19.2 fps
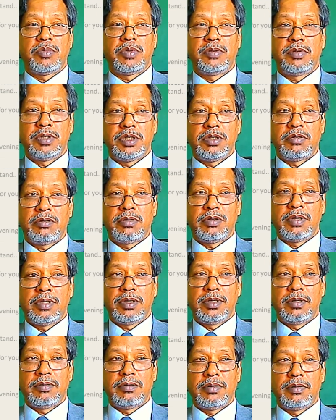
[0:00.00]
you
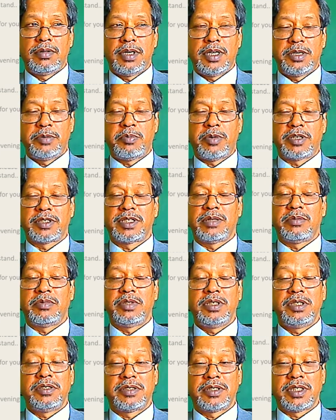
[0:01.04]
learn about
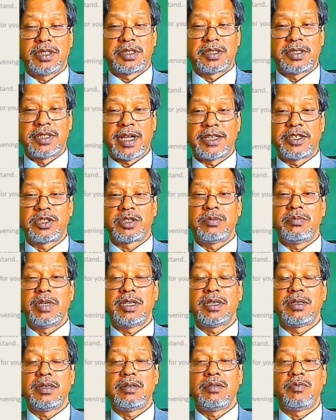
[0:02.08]
somebody, you say, it's nice to meet you.